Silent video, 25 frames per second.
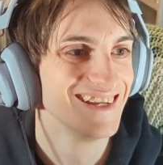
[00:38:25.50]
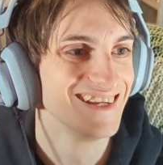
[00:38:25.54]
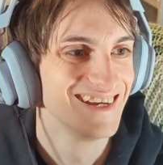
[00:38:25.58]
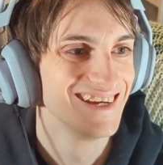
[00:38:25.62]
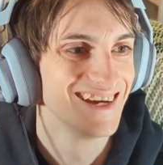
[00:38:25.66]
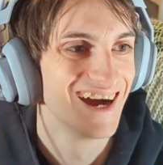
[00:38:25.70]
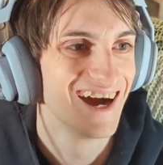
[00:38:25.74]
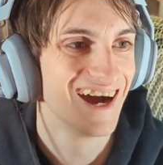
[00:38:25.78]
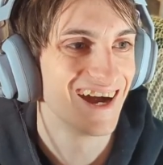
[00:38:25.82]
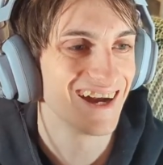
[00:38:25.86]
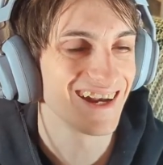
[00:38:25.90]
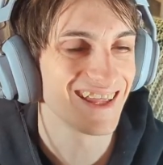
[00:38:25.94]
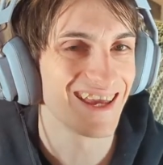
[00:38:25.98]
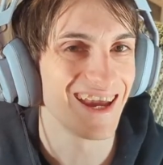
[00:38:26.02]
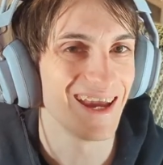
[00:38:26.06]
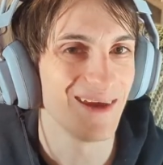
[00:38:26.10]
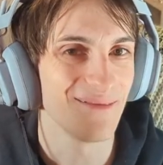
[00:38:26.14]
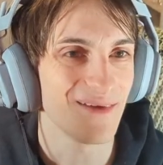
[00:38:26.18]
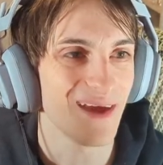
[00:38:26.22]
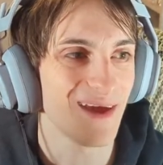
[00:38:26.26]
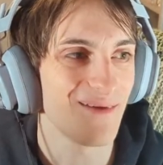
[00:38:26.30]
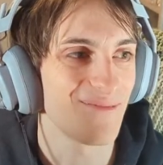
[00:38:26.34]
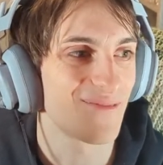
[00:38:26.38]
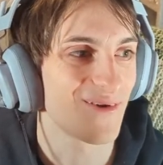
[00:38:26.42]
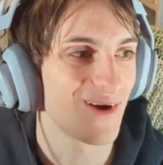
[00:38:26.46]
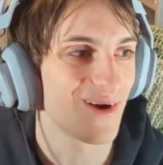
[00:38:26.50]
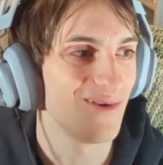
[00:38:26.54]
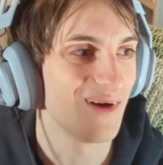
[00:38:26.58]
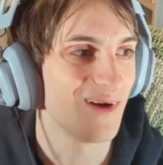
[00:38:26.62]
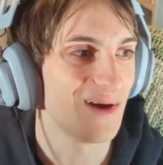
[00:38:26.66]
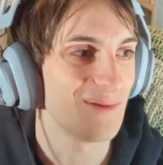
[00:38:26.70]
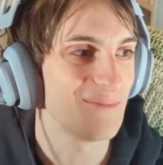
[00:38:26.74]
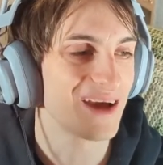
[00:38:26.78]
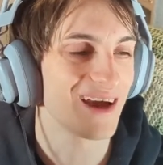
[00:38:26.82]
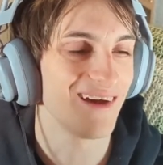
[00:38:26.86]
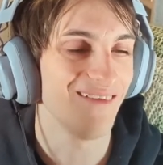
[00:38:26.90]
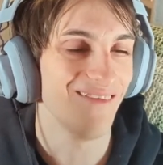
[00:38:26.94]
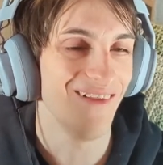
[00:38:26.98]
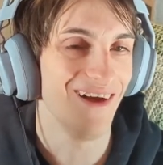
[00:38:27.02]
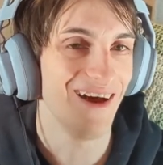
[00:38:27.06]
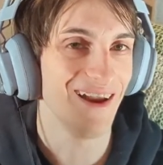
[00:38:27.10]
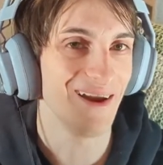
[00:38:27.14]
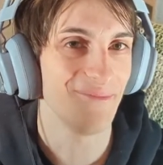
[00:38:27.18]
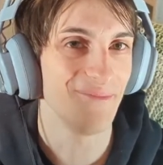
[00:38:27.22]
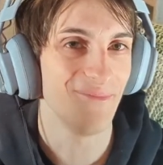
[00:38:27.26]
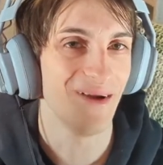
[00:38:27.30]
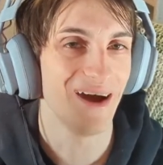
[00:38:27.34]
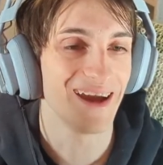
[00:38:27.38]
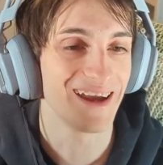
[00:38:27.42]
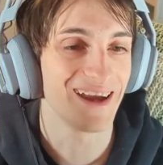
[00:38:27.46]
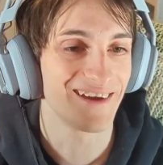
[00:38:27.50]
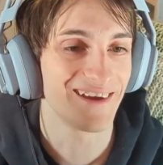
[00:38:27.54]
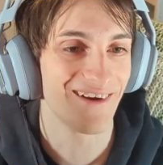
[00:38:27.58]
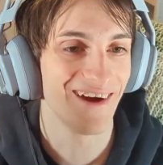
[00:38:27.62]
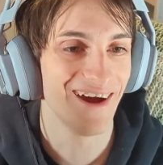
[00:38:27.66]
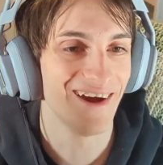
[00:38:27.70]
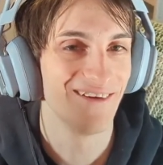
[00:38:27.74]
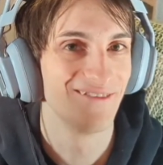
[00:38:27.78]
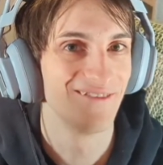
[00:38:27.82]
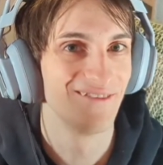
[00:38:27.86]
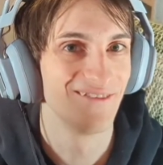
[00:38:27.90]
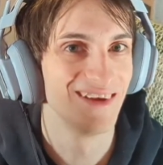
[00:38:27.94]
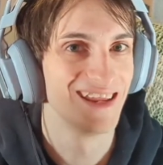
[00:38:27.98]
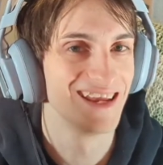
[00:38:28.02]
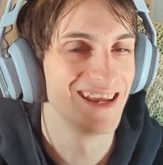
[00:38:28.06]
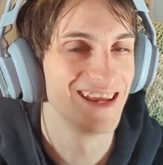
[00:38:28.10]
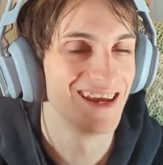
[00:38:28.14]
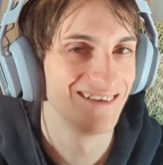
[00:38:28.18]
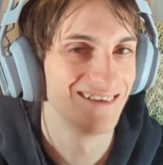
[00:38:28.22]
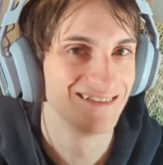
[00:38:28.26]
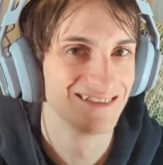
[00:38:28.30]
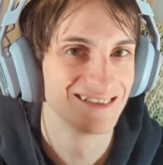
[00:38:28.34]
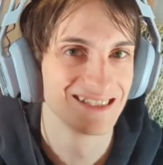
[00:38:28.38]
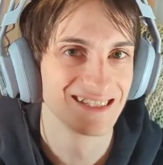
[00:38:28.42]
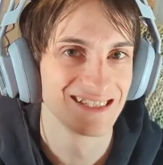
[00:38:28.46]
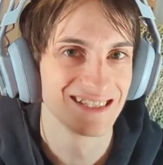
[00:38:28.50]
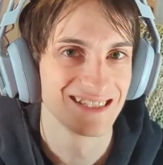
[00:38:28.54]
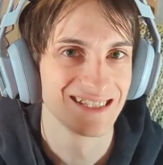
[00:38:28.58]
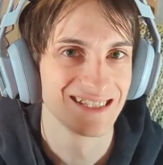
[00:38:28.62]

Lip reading: On Game Bro, I make a lot of Minecraft videos.